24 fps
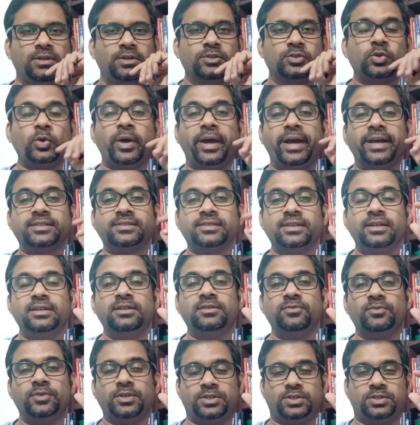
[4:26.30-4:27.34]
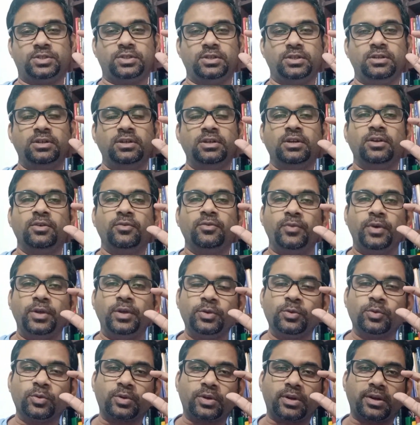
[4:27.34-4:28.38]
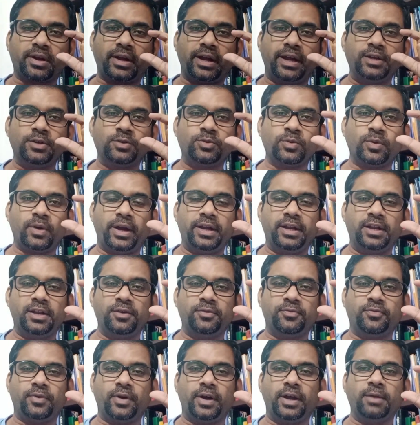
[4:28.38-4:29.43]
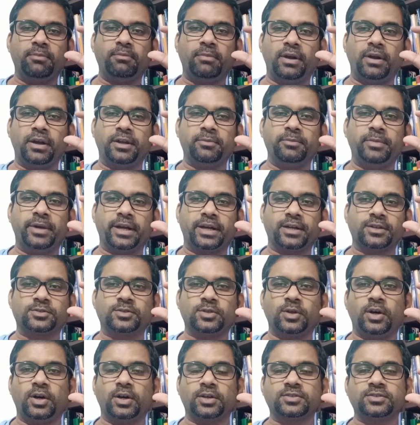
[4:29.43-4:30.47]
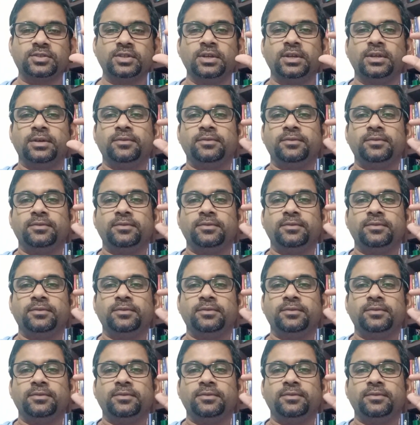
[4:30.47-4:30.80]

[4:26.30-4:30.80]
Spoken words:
So as an investor, when you try to identify multi-bagger stocks,